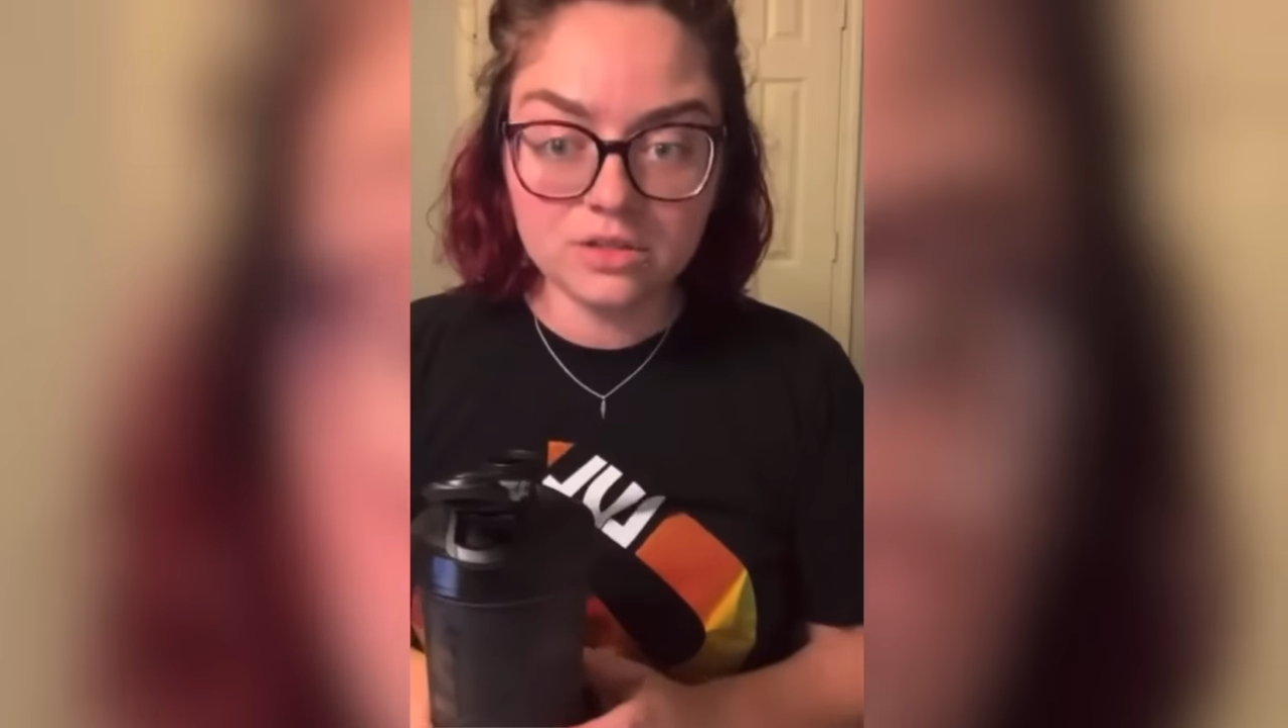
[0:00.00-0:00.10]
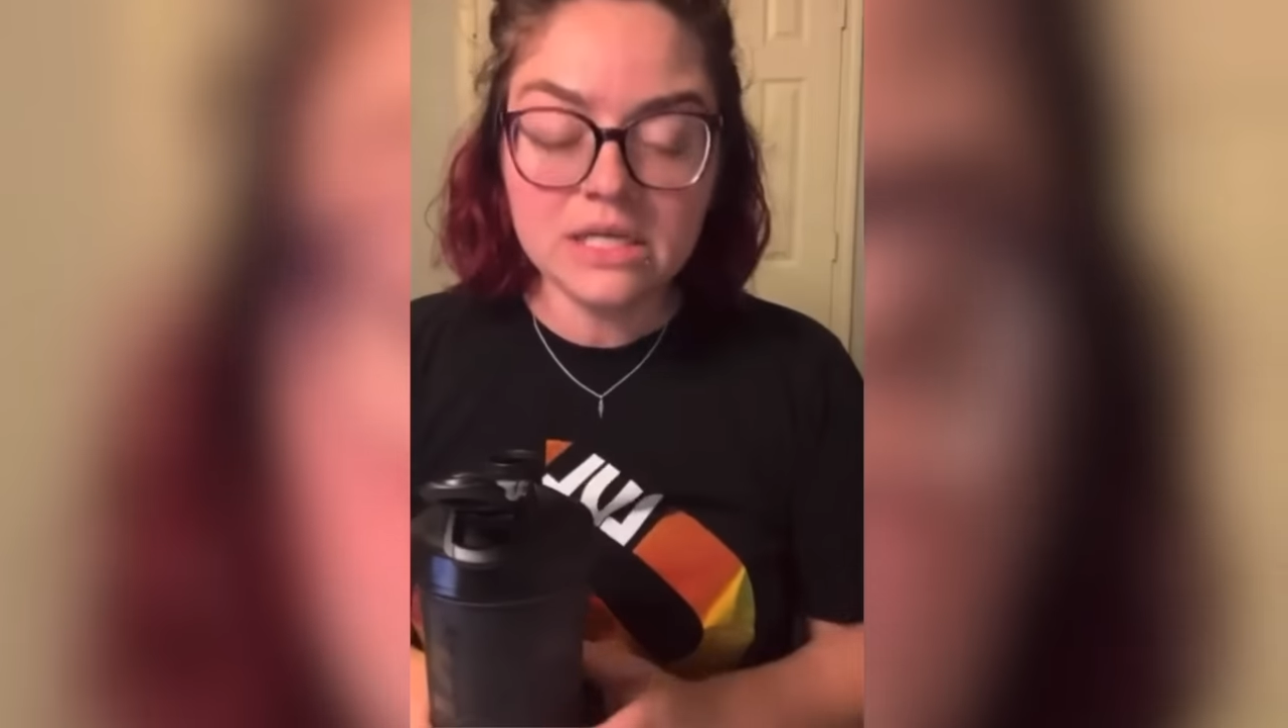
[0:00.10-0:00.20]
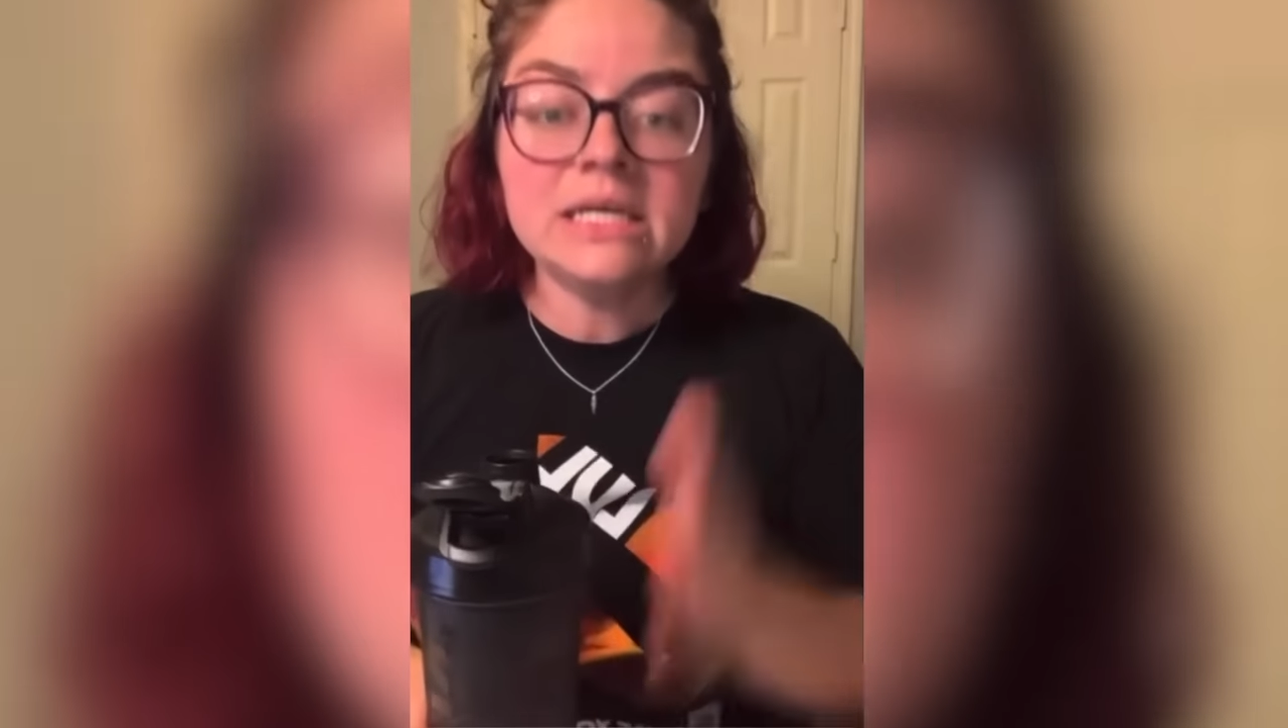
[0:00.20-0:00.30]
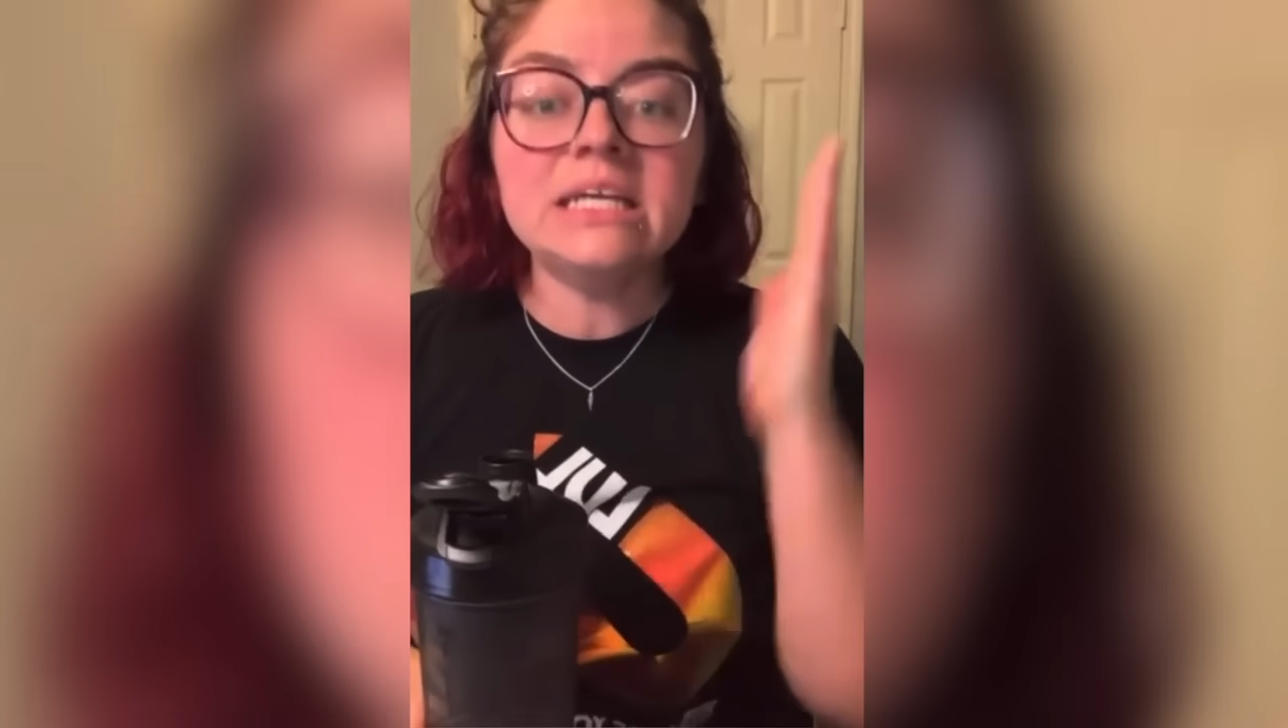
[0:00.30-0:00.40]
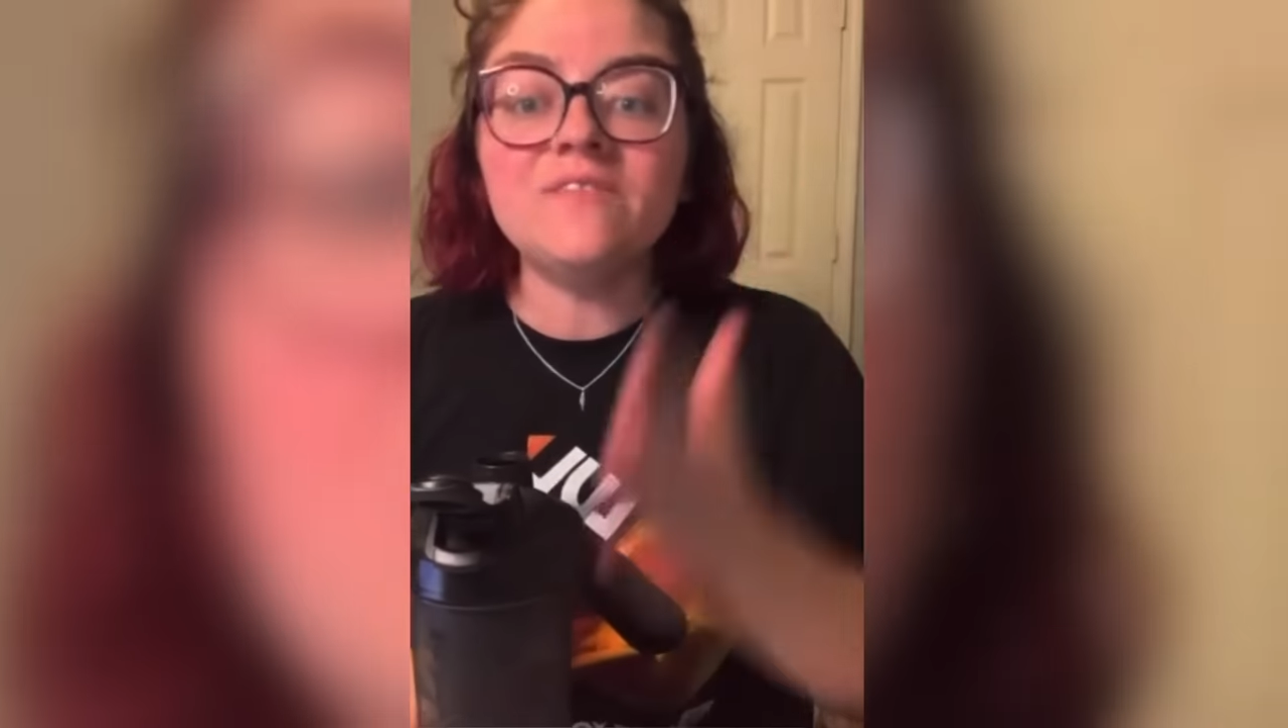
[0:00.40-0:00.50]

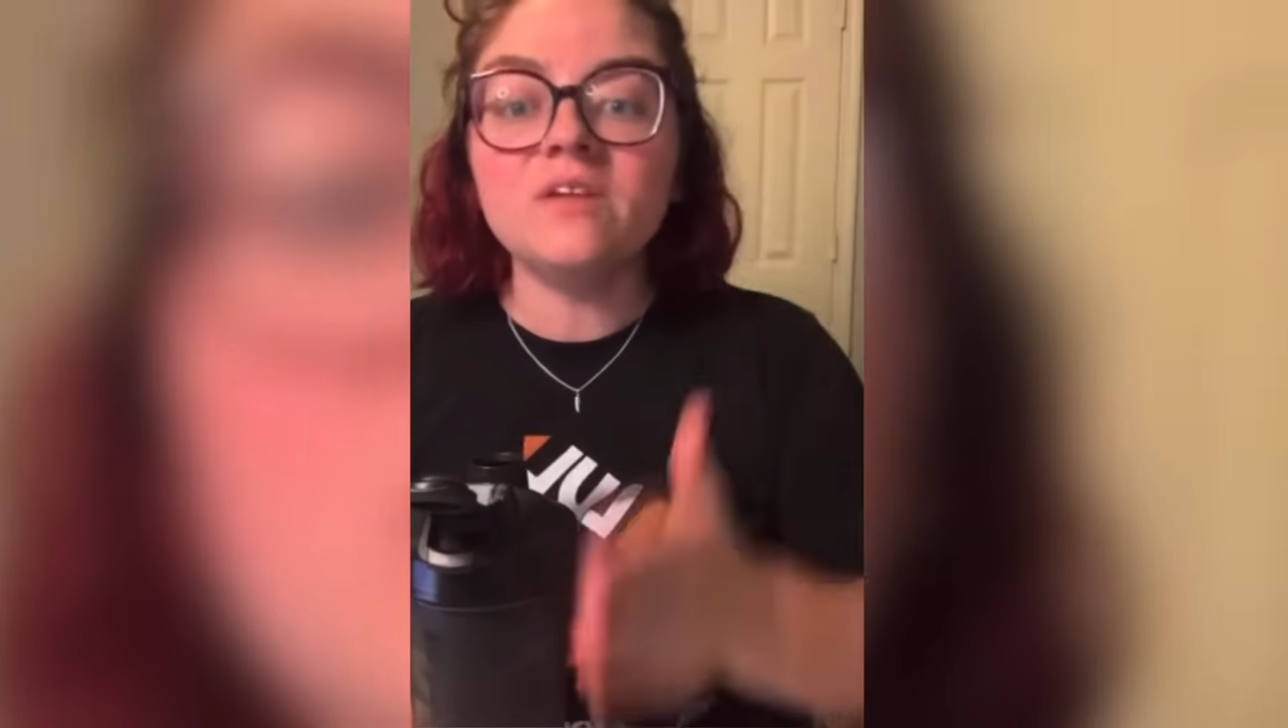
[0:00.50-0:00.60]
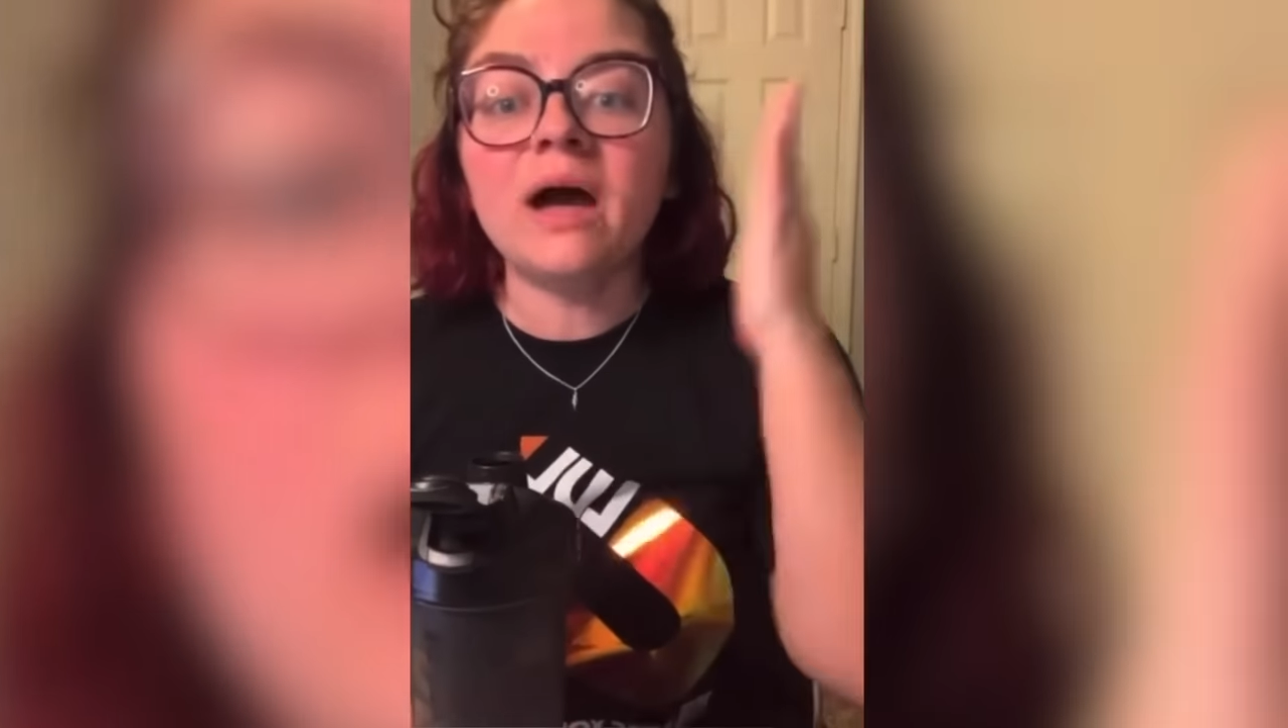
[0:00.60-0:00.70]
even my